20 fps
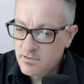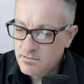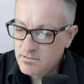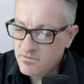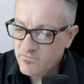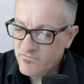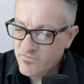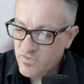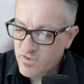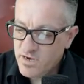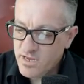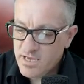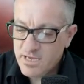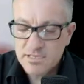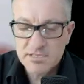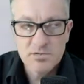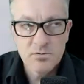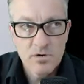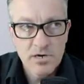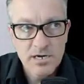So for the
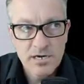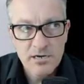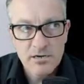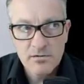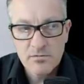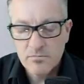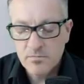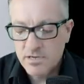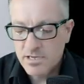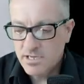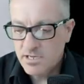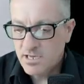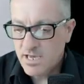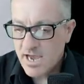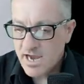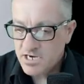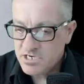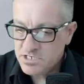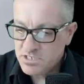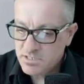next one, we
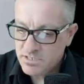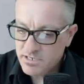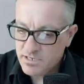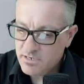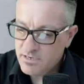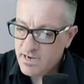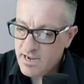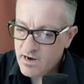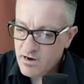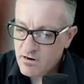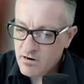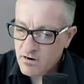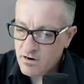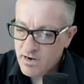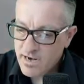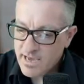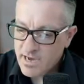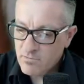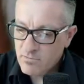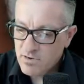actually are
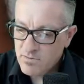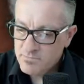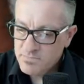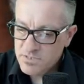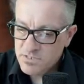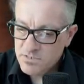now up